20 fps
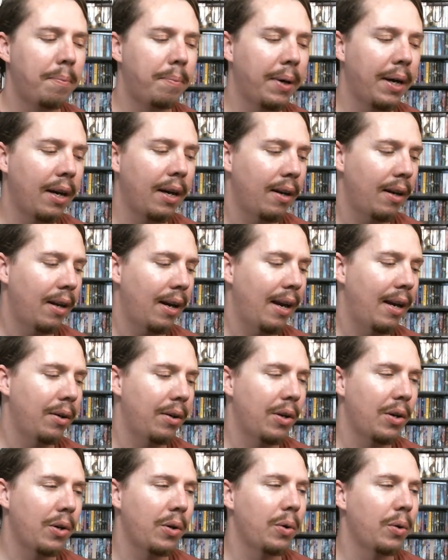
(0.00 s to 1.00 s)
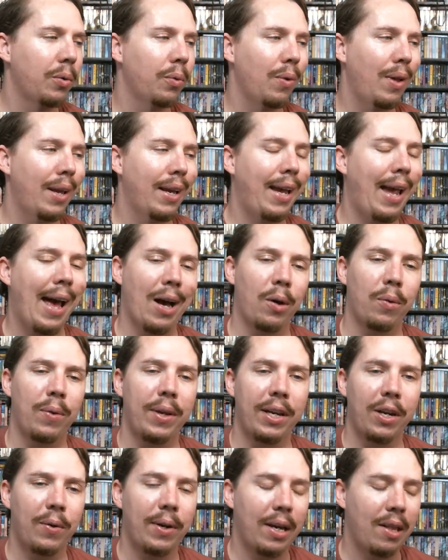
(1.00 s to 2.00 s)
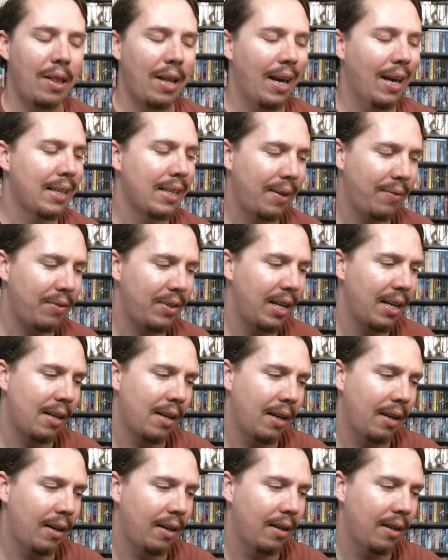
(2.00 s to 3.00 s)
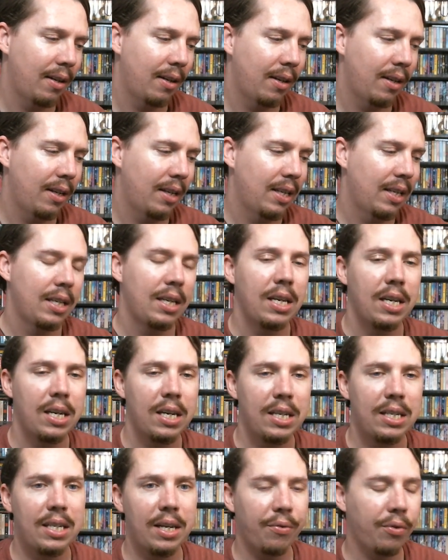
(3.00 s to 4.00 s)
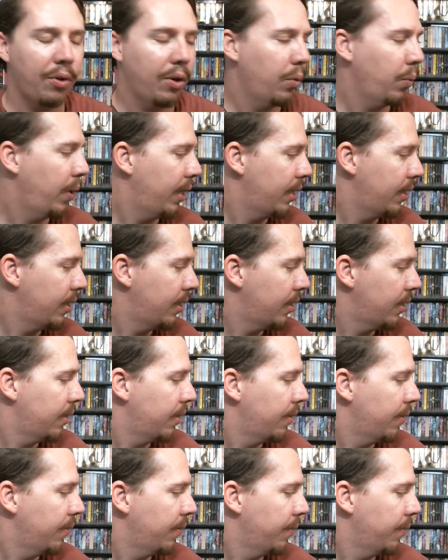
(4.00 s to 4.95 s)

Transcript: but I don't know like how they go down that because I've seen it done different ways.